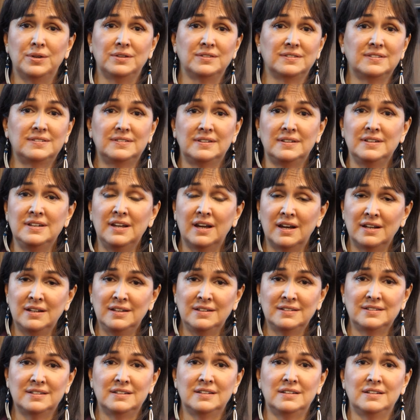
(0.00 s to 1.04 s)
and Sidney
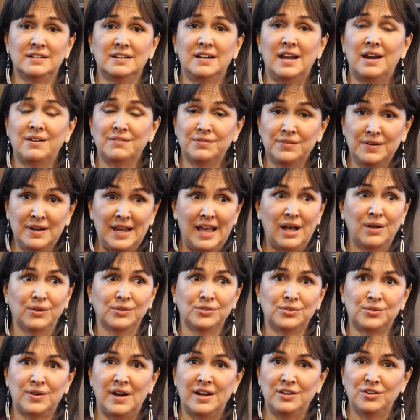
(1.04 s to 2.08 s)
Huntington and every
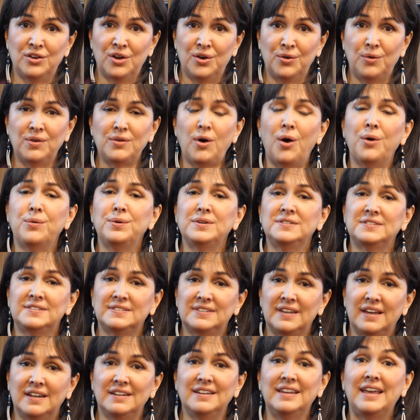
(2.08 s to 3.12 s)
elder I know always
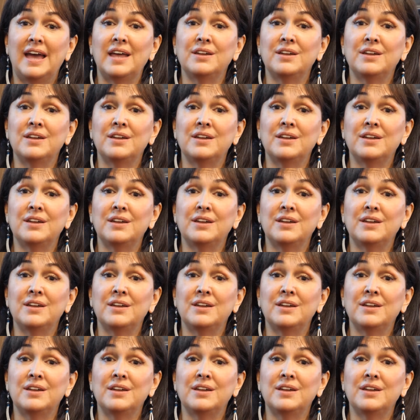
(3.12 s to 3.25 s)
said,